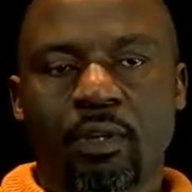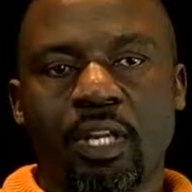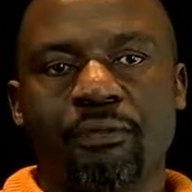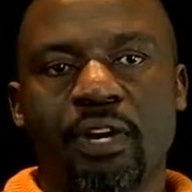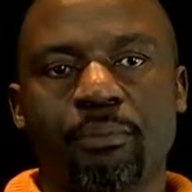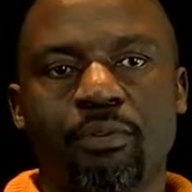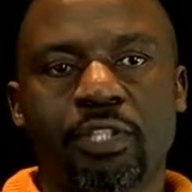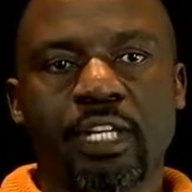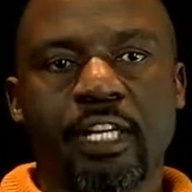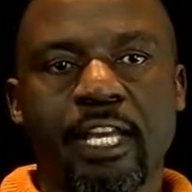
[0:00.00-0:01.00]
If I put
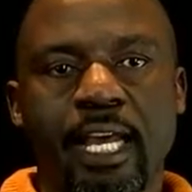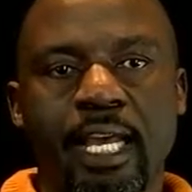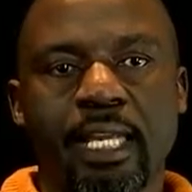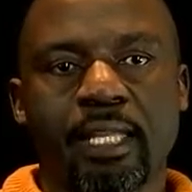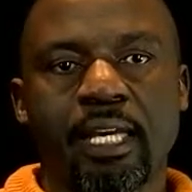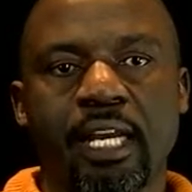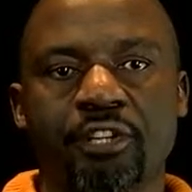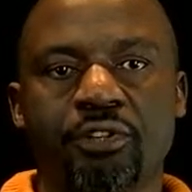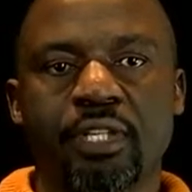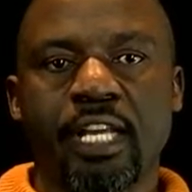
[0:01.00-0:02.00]
in k, then I
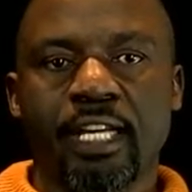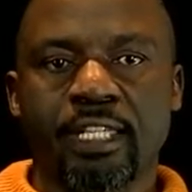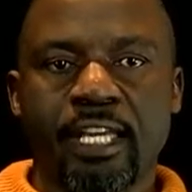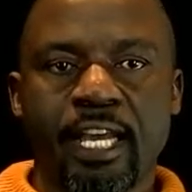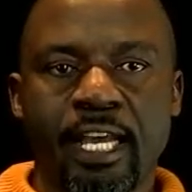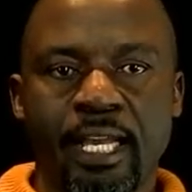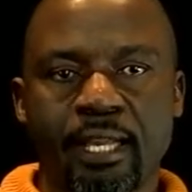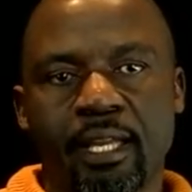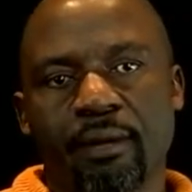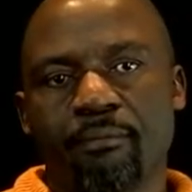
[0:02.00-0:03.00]
should get
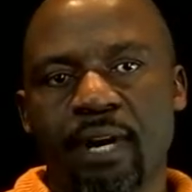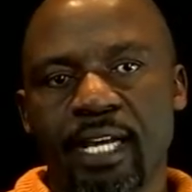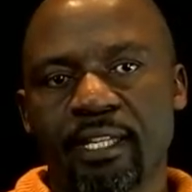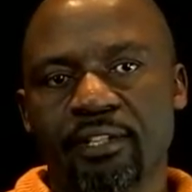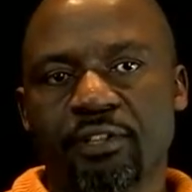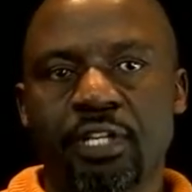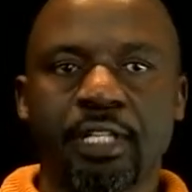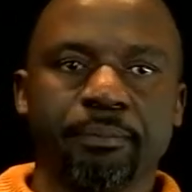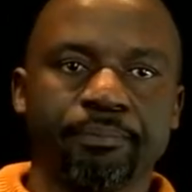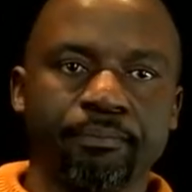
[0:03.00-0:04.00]
k minus
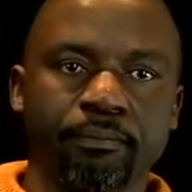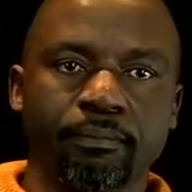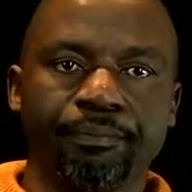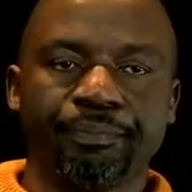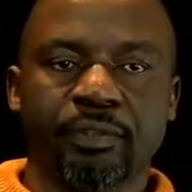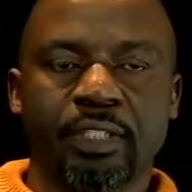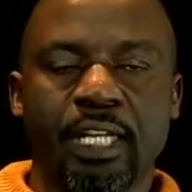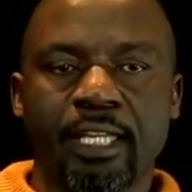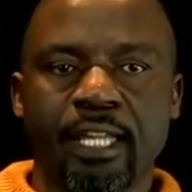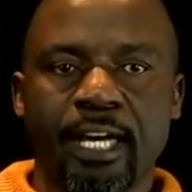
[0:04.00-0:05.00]
3,
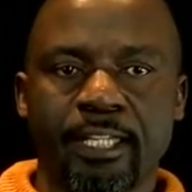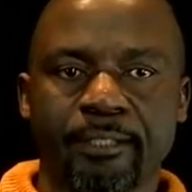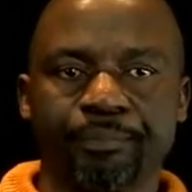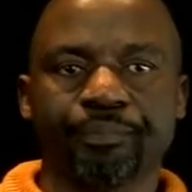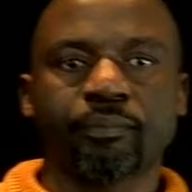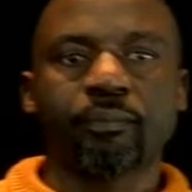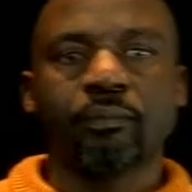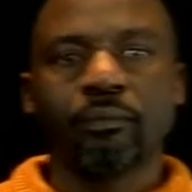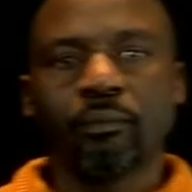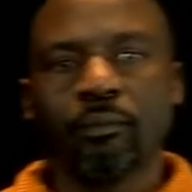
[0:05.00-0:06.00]
like that.
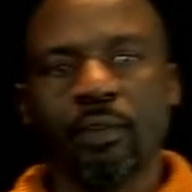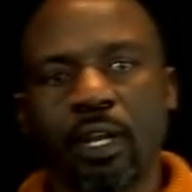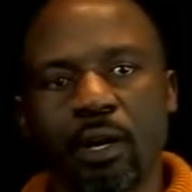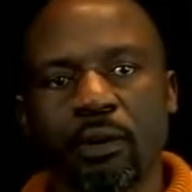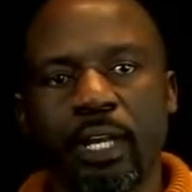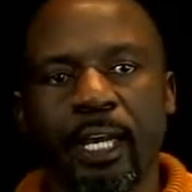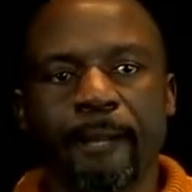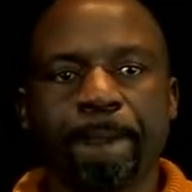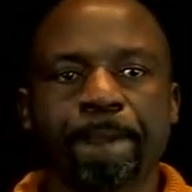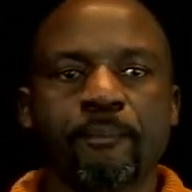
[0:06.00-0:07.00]
Okay,
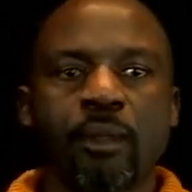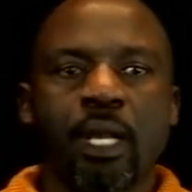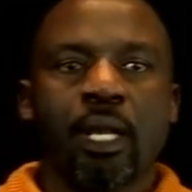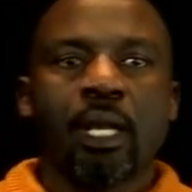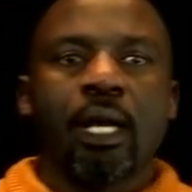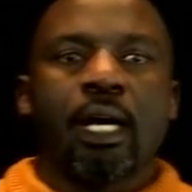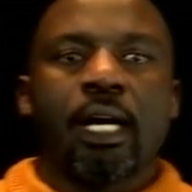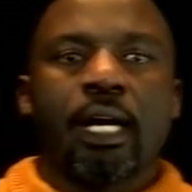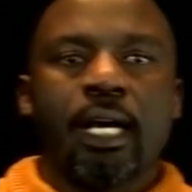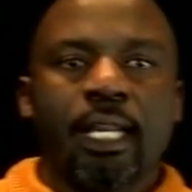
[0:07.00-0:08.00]

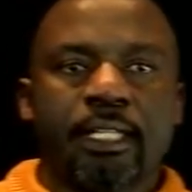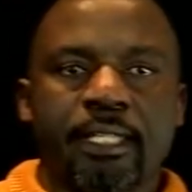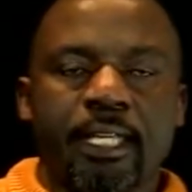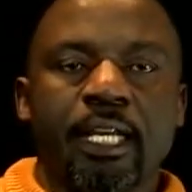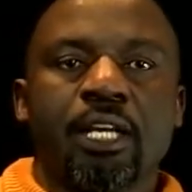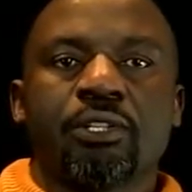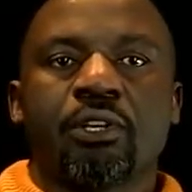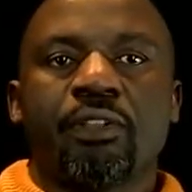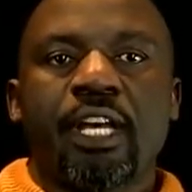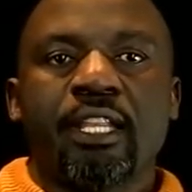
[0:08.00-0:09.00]
let's see.
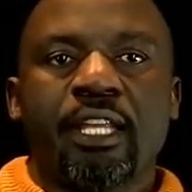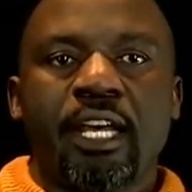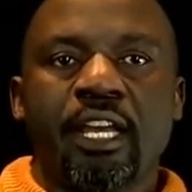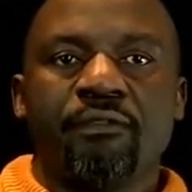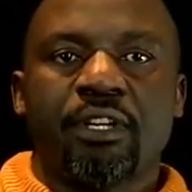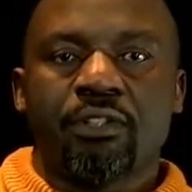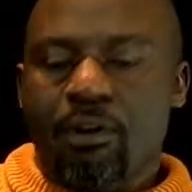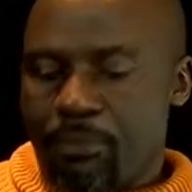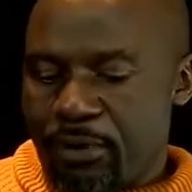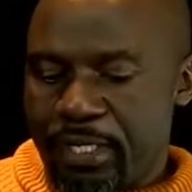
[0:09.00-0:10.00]
So then the inverse
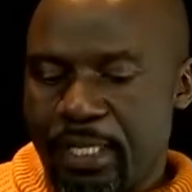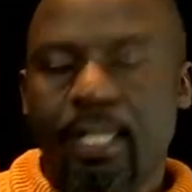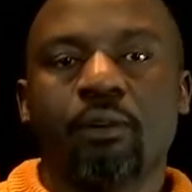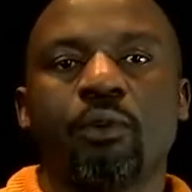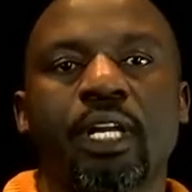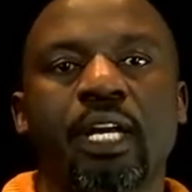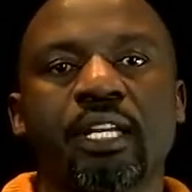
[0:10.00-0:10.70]
operator, we can